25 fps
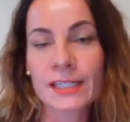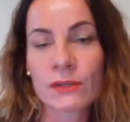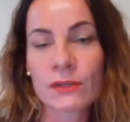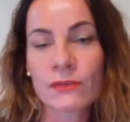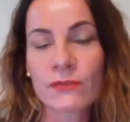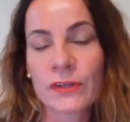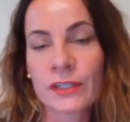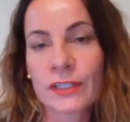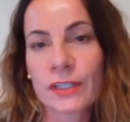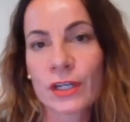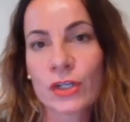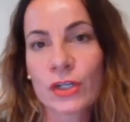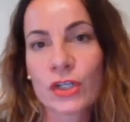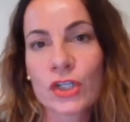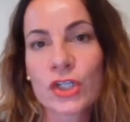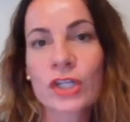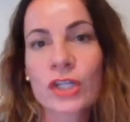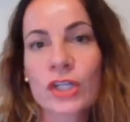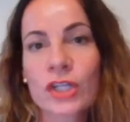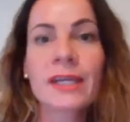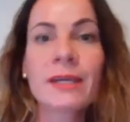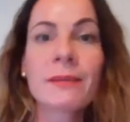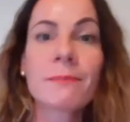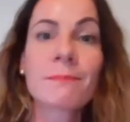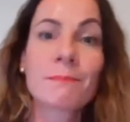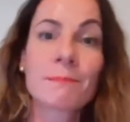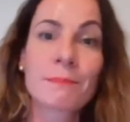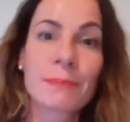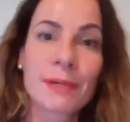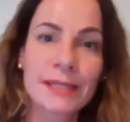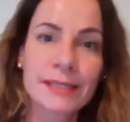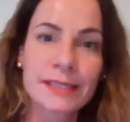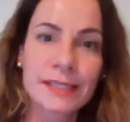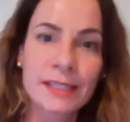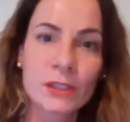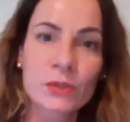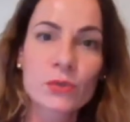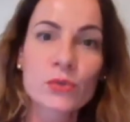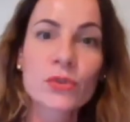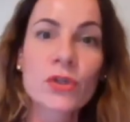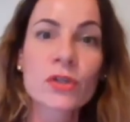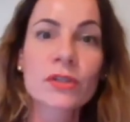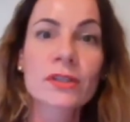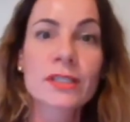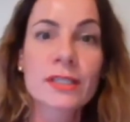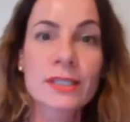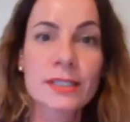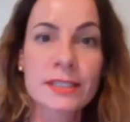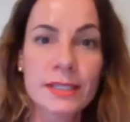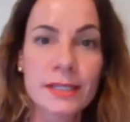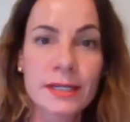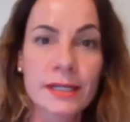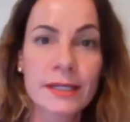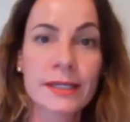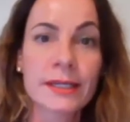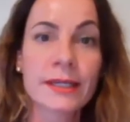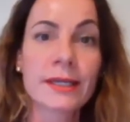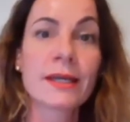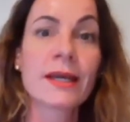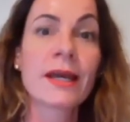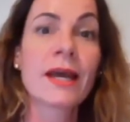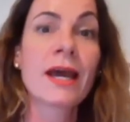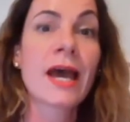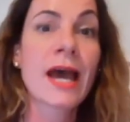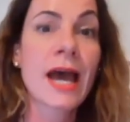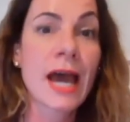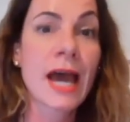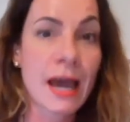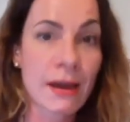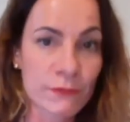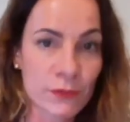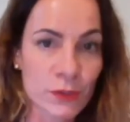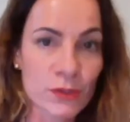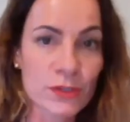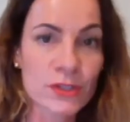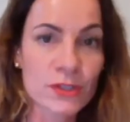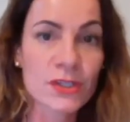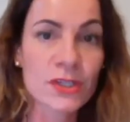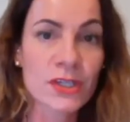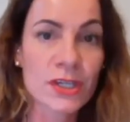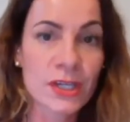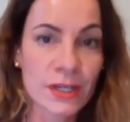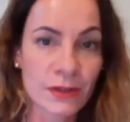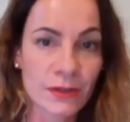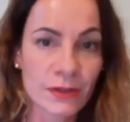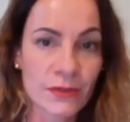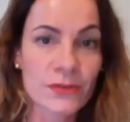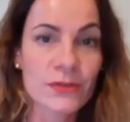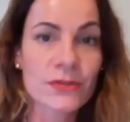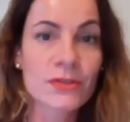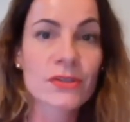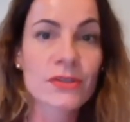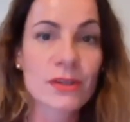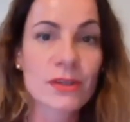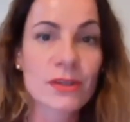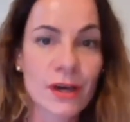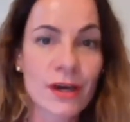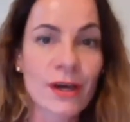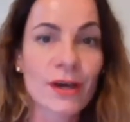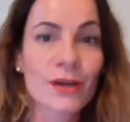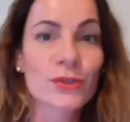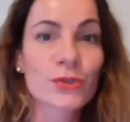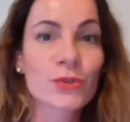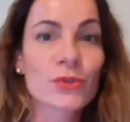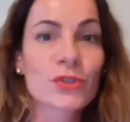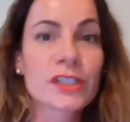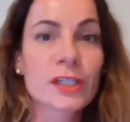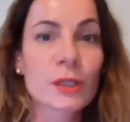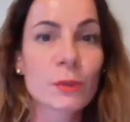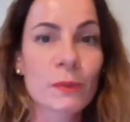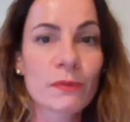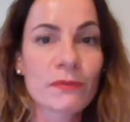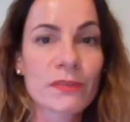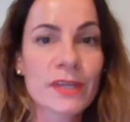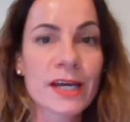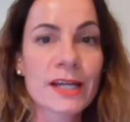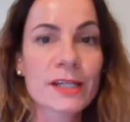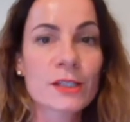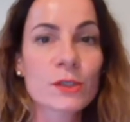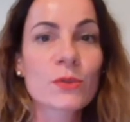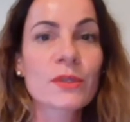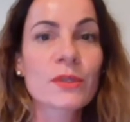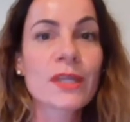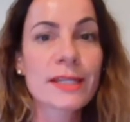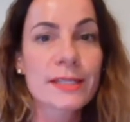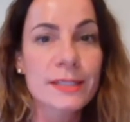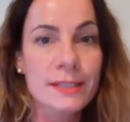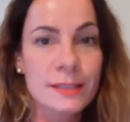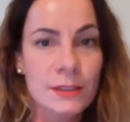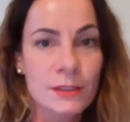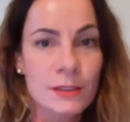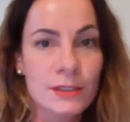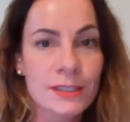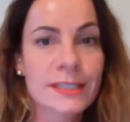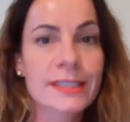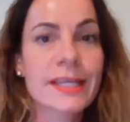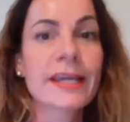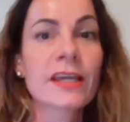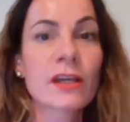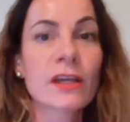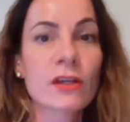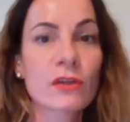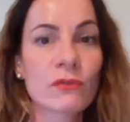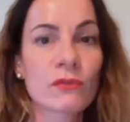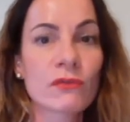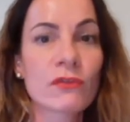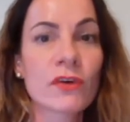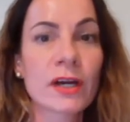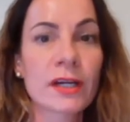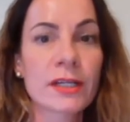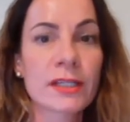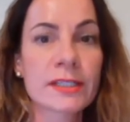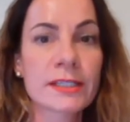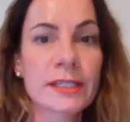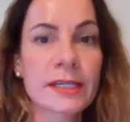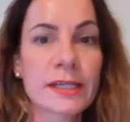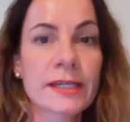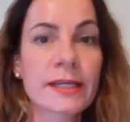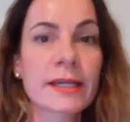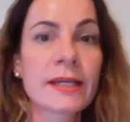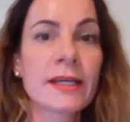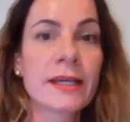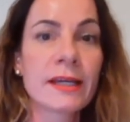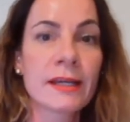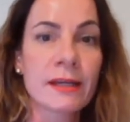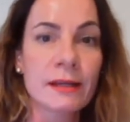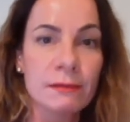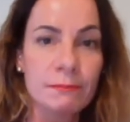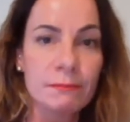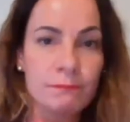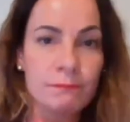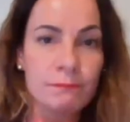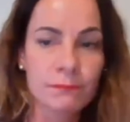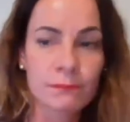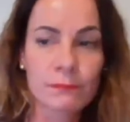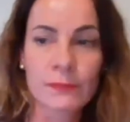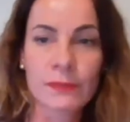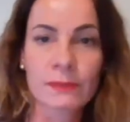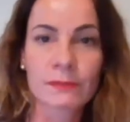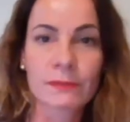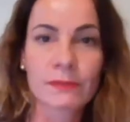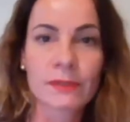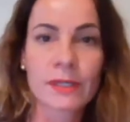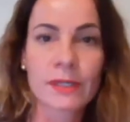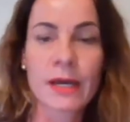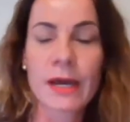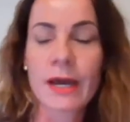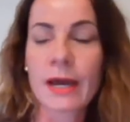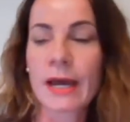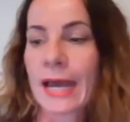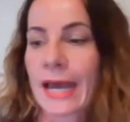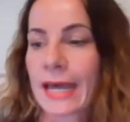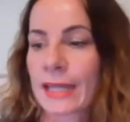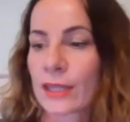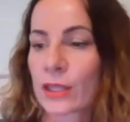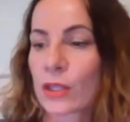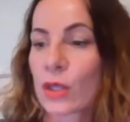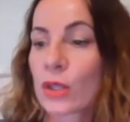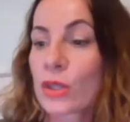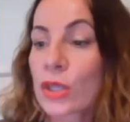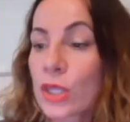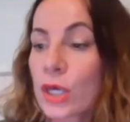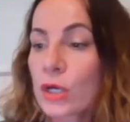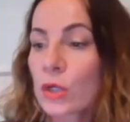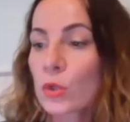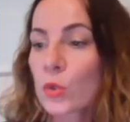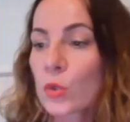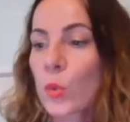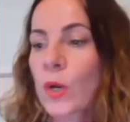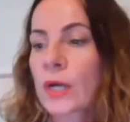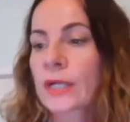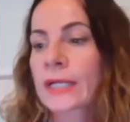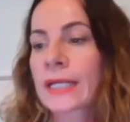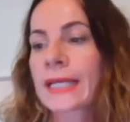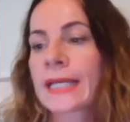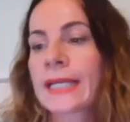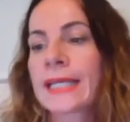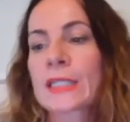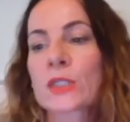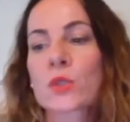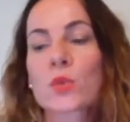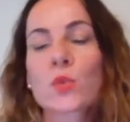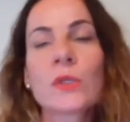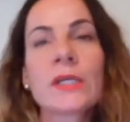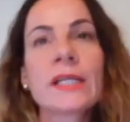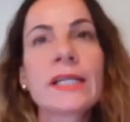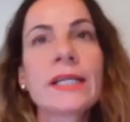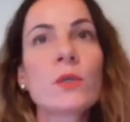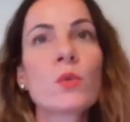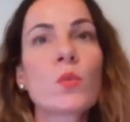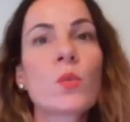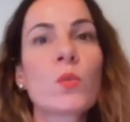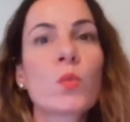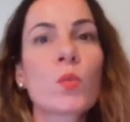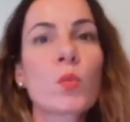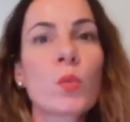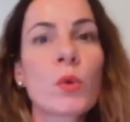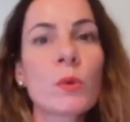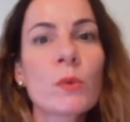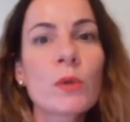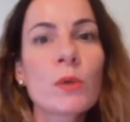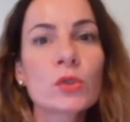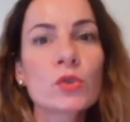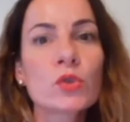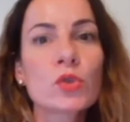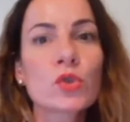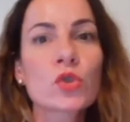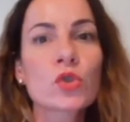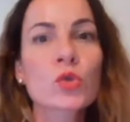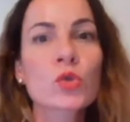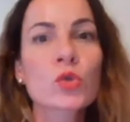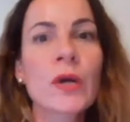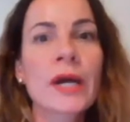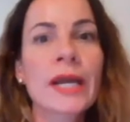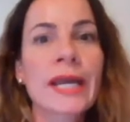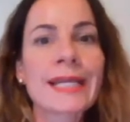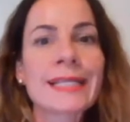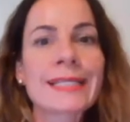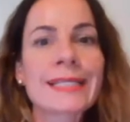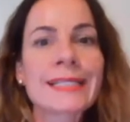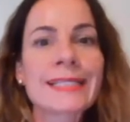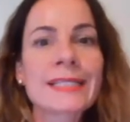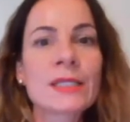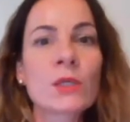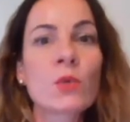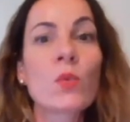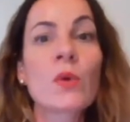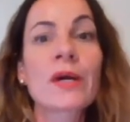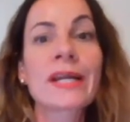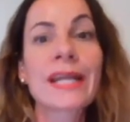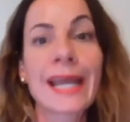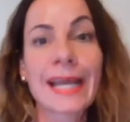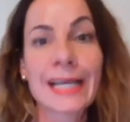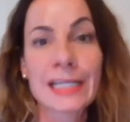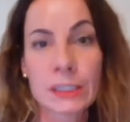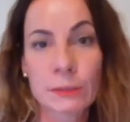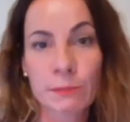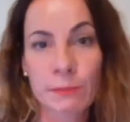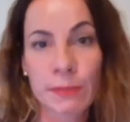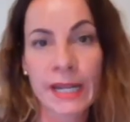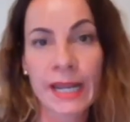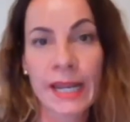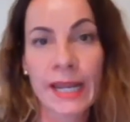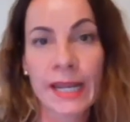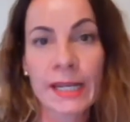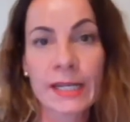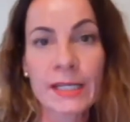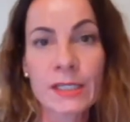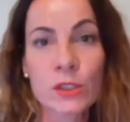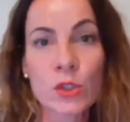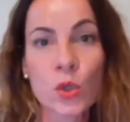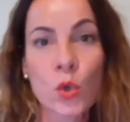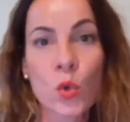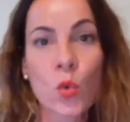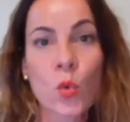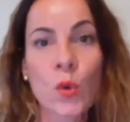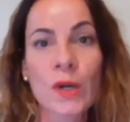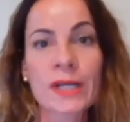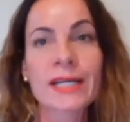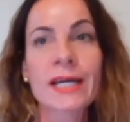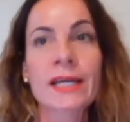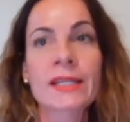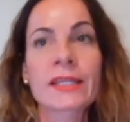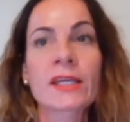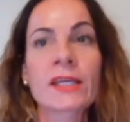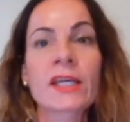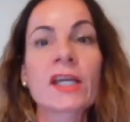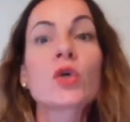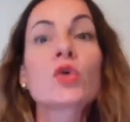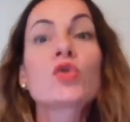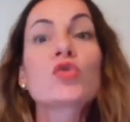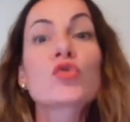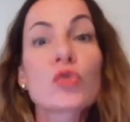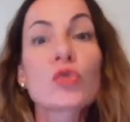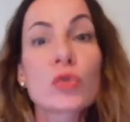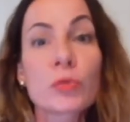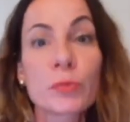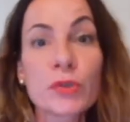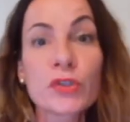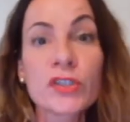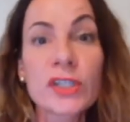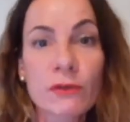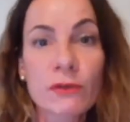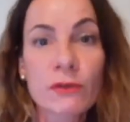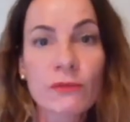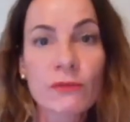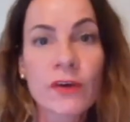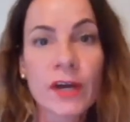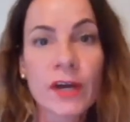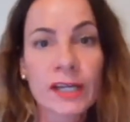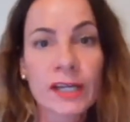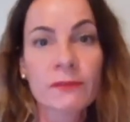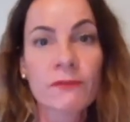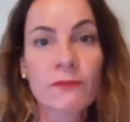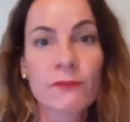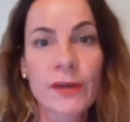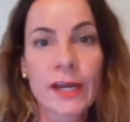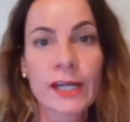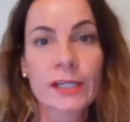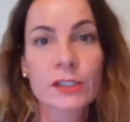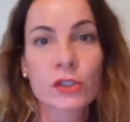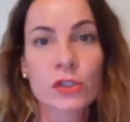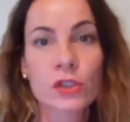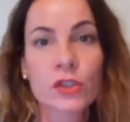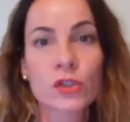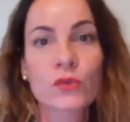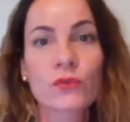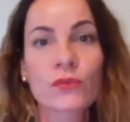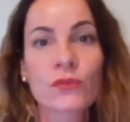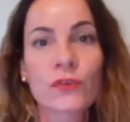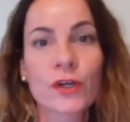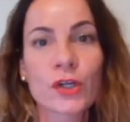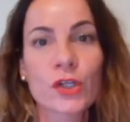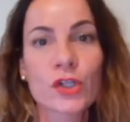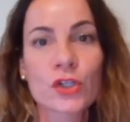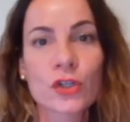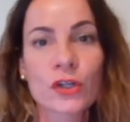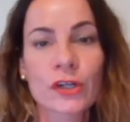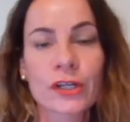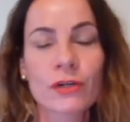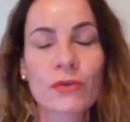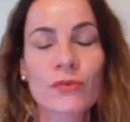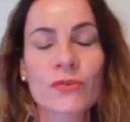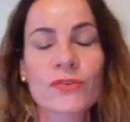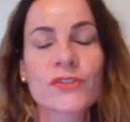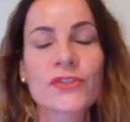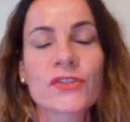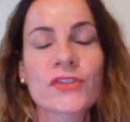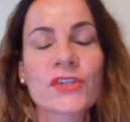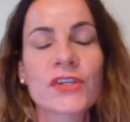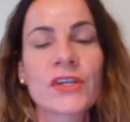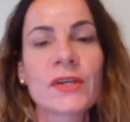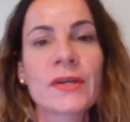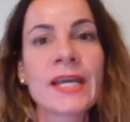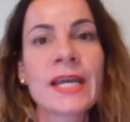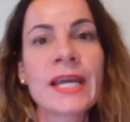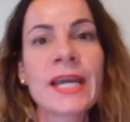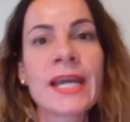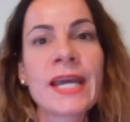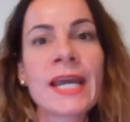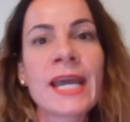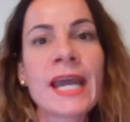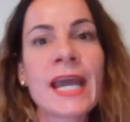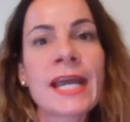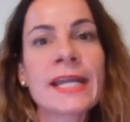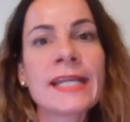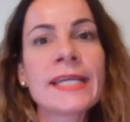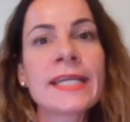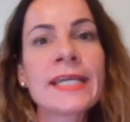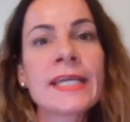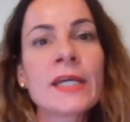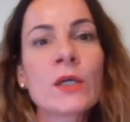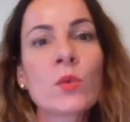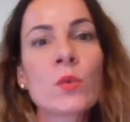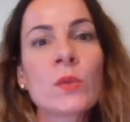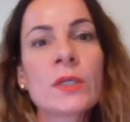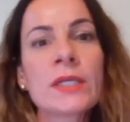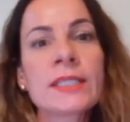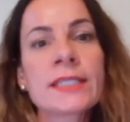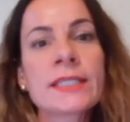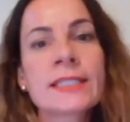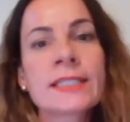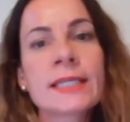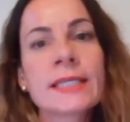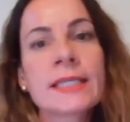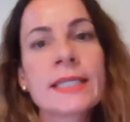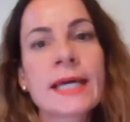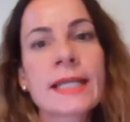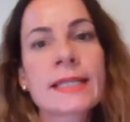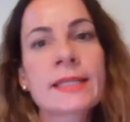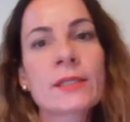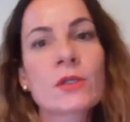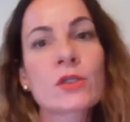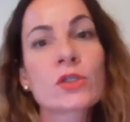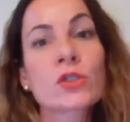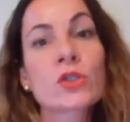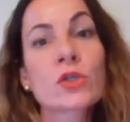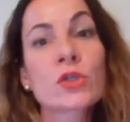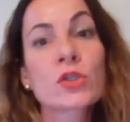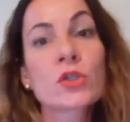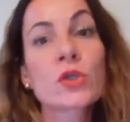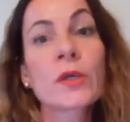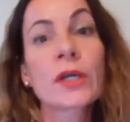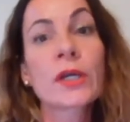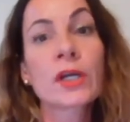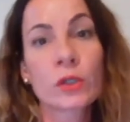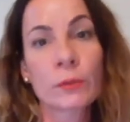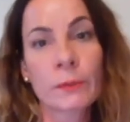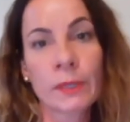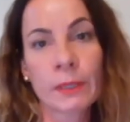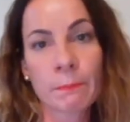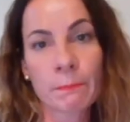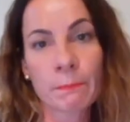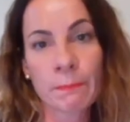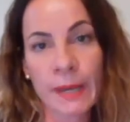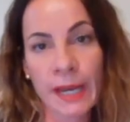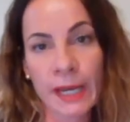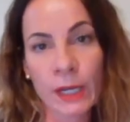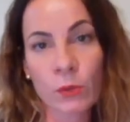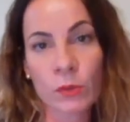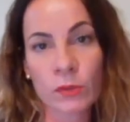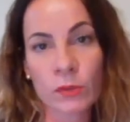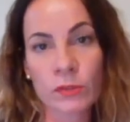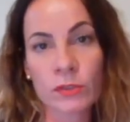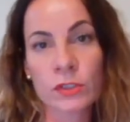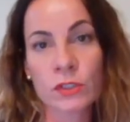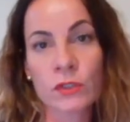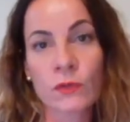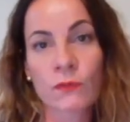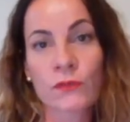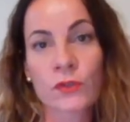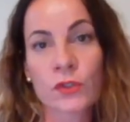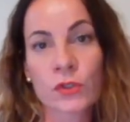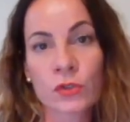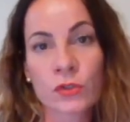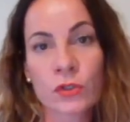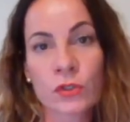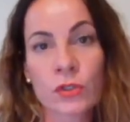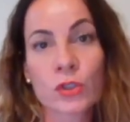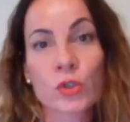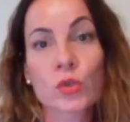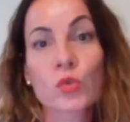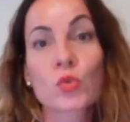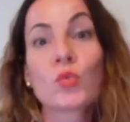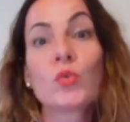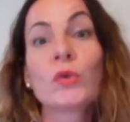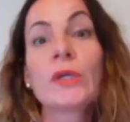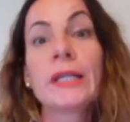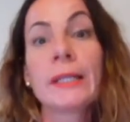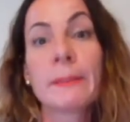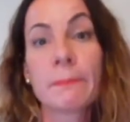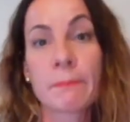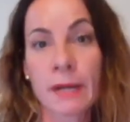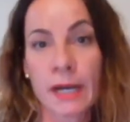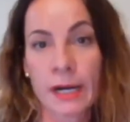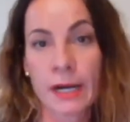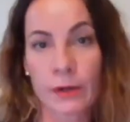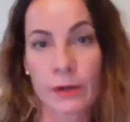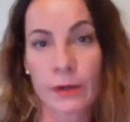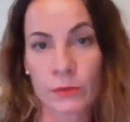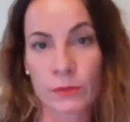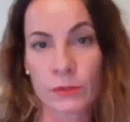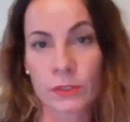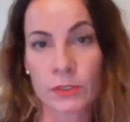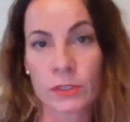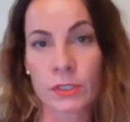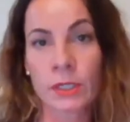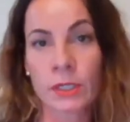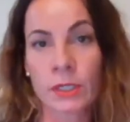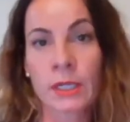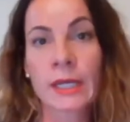financially, but they do not necessarily have the skills to deal with that. So that's the second finding. The third one is really, we want to try and see what explains or what are the contributing factors to financial literacy. And here we see that the socioeconomic backgrounds of students really matters.